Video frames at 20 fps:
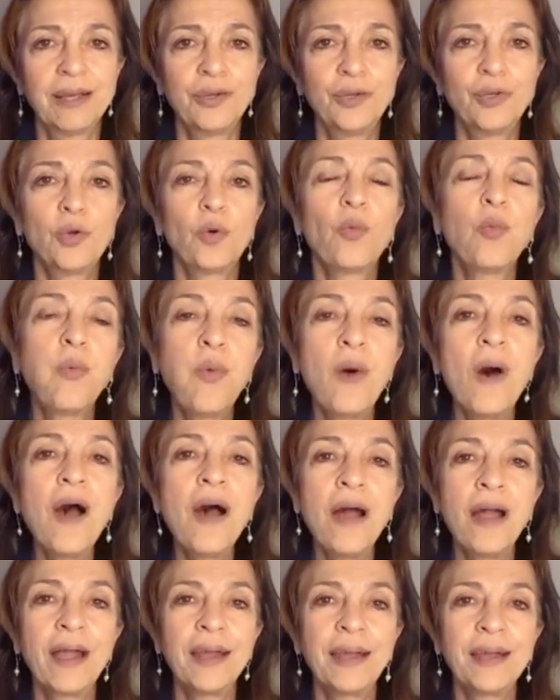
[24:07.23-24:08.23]
Your
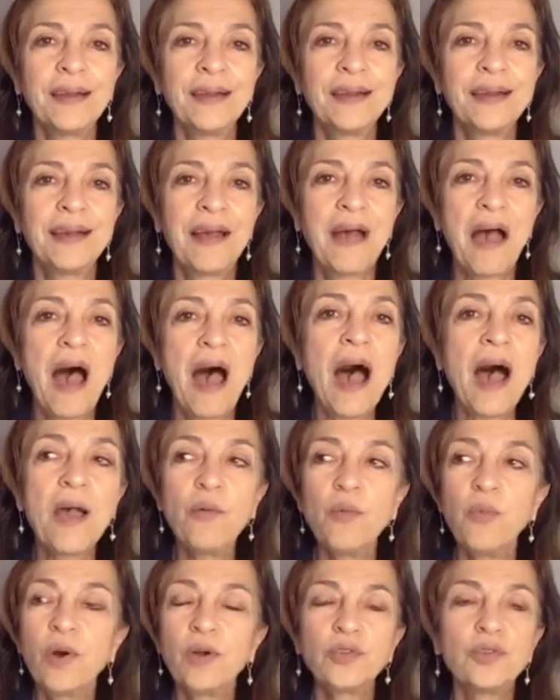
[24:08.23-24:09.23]
why, I
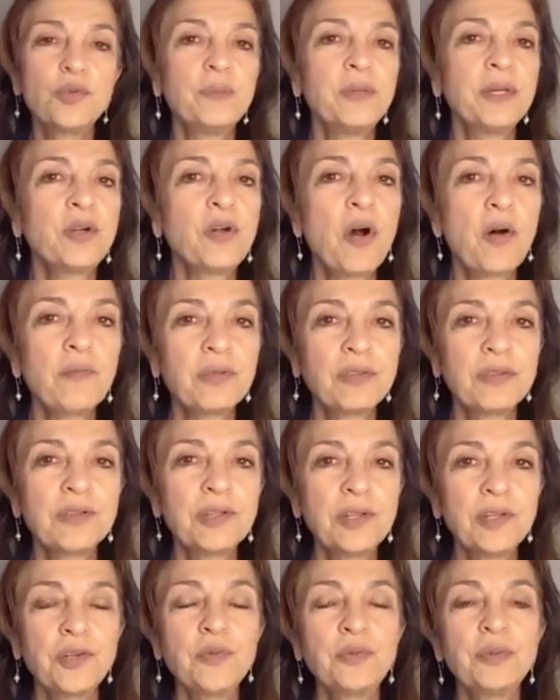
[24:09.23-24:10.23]
want to become
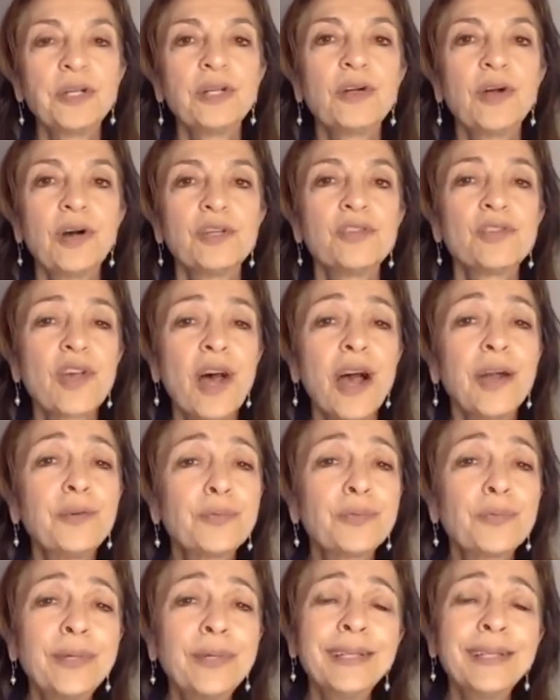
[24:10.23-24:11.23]
thinner because I
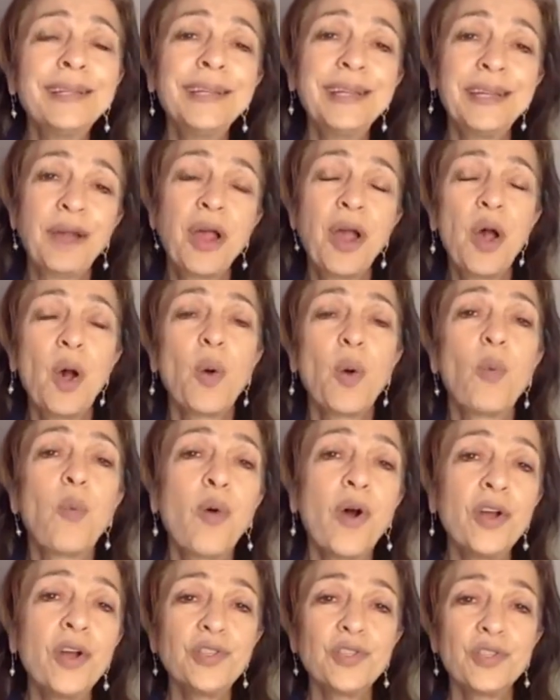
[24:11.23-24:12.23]
really
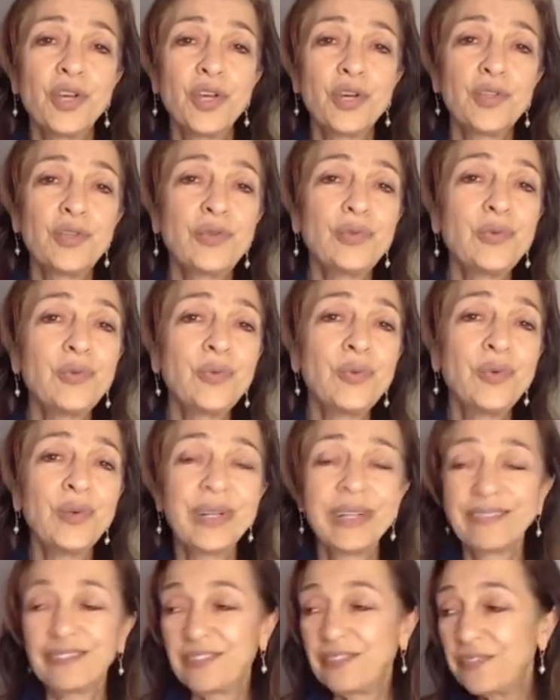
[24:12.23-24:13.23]
want to
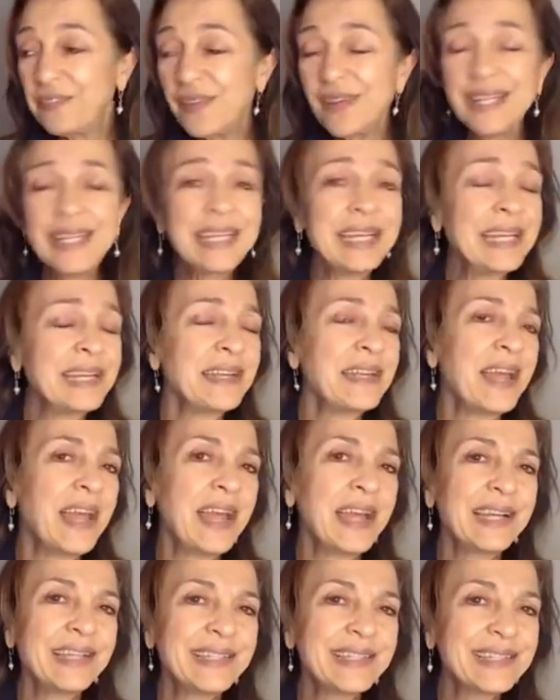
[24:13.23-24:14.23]
fit in
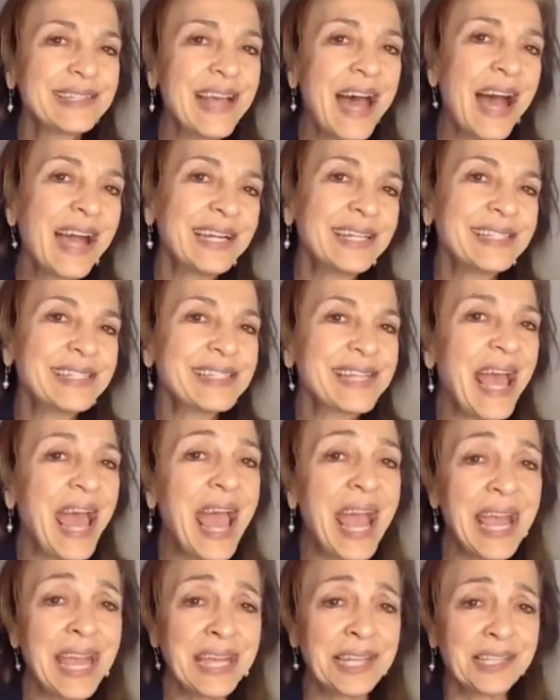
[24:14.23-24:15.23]
a size
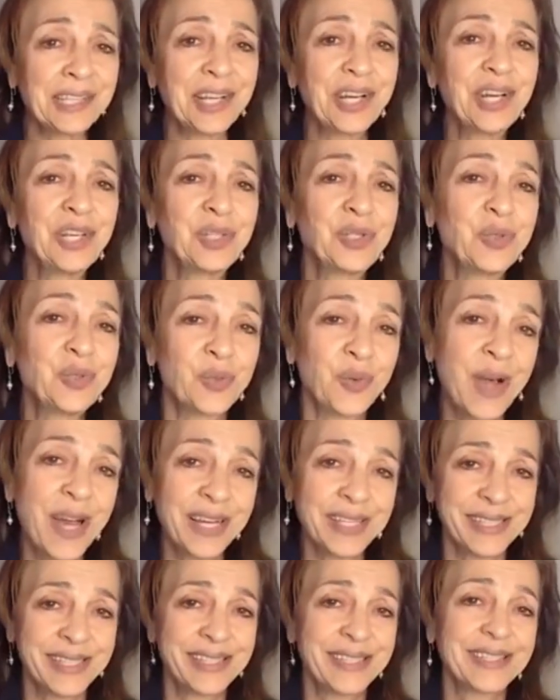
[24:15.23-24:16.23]
8
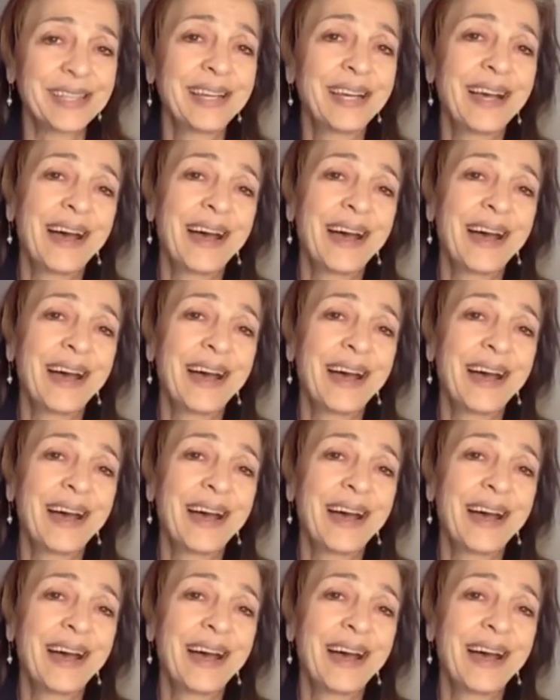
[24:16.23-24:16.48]
dress.